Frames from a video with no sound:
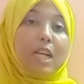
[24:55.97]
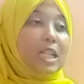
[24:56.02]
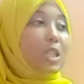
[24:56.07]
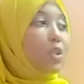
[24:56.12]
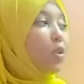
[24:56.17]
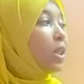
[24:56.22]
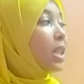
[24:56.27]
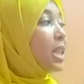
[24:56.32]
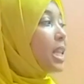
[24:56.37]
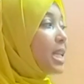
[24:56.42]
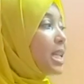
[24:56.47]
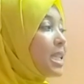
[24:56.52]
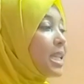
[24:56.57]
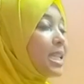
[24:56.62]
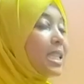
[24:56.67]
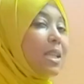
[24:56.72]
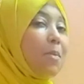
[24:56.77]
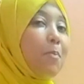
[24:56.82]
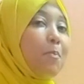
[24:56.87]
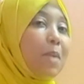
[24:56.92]
So this
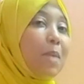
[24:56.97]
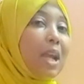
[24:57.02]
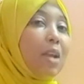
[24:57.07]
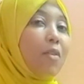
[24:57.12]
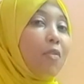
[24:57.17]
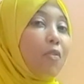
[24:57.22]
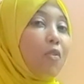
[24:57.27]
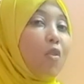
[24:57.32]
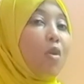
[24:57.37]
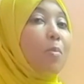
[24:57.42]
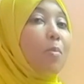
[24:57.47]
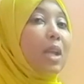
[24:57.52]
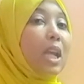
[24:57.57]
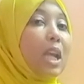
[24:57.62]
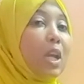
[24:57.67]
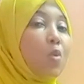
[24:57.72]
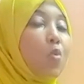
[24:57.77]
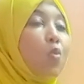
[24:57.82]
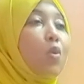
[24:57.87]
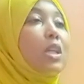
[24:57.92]
is the main form
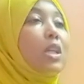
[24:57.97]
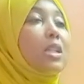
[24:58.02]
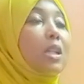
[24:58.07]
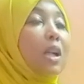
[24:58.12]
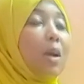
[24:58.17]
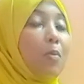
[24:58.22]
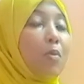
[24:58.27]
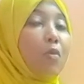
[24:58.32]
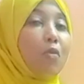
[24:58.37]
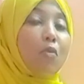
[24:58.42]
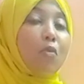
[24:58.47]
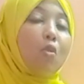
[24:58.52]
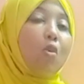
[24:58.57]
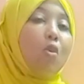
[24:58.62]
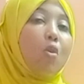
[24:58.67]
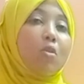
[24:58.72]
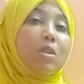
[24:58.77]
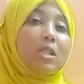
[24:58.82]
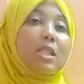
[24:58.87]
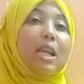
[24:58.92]
in which carbon
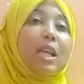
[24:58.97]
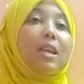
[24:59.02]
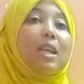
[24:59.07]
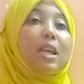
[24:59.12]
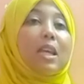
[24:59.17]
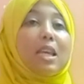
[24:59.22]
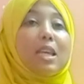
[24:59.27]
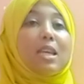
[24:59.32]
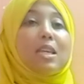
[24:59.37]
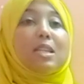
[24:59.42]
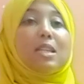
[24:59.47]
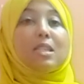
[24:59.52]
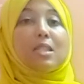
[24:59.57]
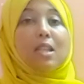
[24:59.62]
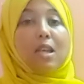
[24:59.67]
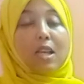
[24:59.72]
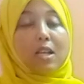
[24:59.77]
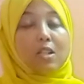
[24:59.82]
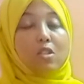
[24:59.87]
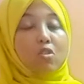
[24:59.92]
4 oxide
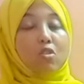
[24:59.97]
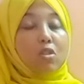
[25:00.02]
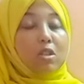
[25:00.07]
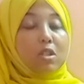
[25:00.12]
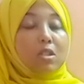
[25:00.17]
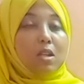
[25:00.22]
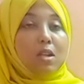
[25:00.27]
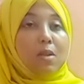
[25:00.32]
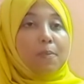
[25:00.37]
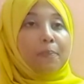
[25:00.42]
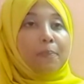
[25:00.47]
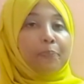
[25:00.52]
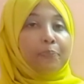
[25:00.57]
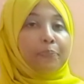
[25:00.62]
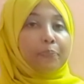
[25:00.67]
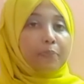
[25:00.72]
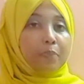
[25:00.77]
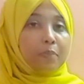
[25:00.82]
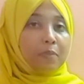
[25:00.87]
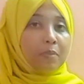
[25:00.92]
is excreted.
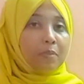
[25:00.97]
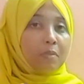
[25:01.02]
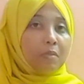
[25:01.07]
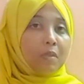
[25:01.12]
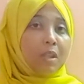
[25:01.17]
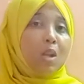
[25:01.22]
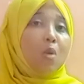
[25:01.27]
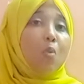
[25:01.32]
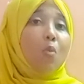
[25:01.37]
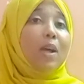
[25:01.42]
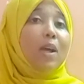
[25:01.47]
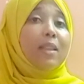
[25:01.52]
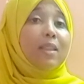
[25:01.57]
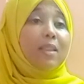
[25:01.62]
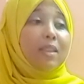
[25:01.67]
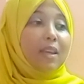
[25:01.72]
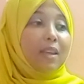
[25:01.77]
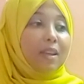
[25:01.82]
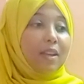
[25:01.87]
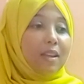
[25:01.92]
Now,
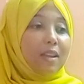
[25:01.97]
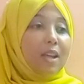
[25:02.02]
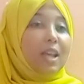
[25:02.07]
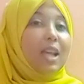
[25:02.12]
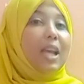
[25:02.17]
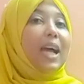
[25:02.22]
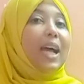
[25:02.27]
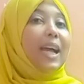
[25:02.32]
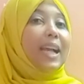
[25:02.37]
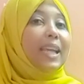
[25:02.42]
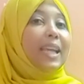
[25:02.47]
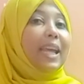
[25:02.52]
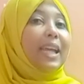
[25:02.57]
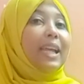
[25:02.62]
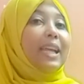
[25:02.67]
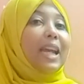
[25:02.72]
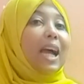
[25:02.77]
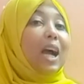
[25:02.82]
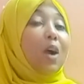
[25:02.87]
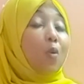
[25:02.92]
one thing,
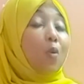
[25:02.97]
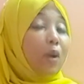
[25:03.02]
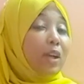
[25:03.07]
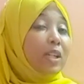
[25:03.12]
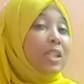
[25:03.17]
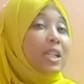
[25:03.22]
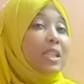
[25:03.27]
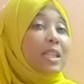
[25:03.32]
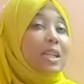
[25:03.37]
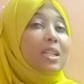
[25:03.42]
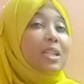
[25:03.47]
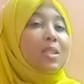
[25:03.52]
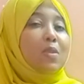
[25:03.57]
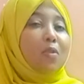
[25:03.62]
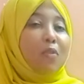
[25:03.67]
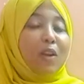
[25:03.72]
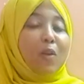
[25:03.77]
again, a question that is